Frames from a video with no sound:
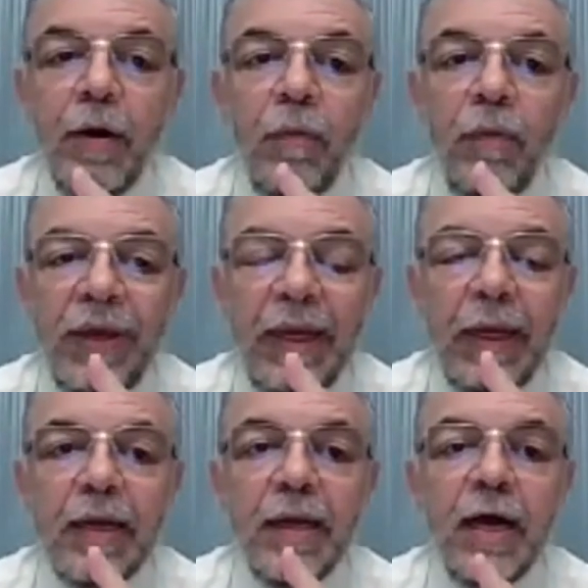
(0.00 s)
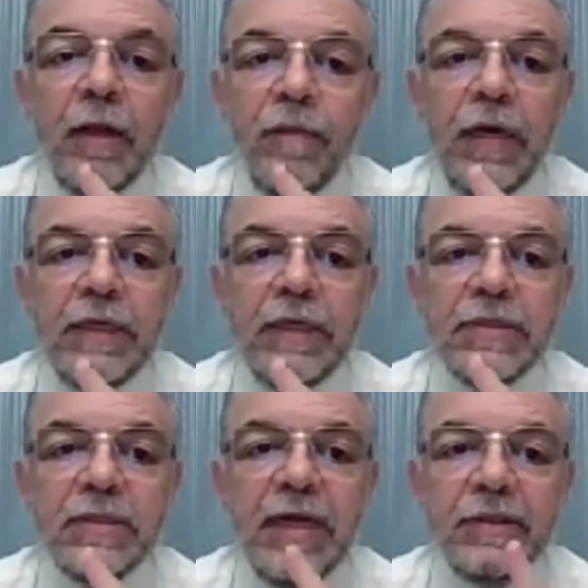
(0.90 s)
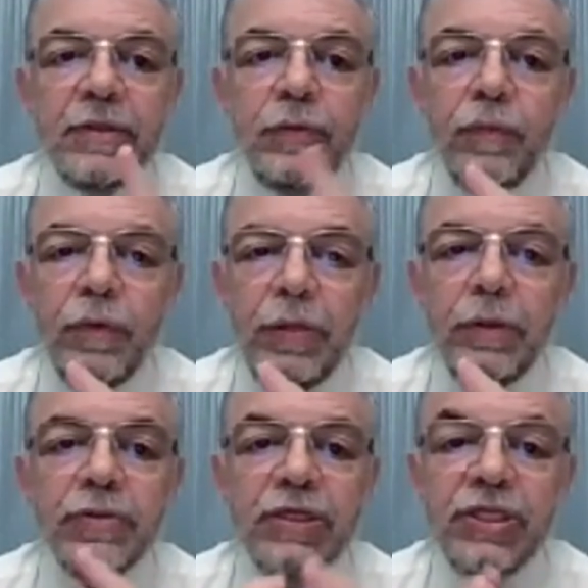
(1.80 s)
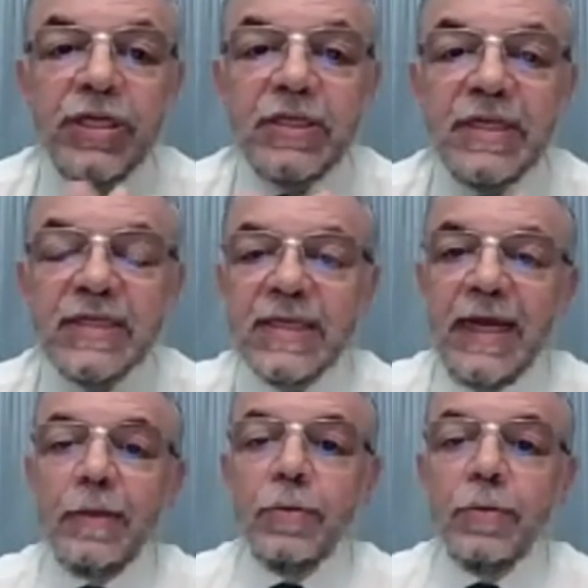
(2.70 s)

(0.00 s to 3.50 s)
We advise that we use a chest X-ray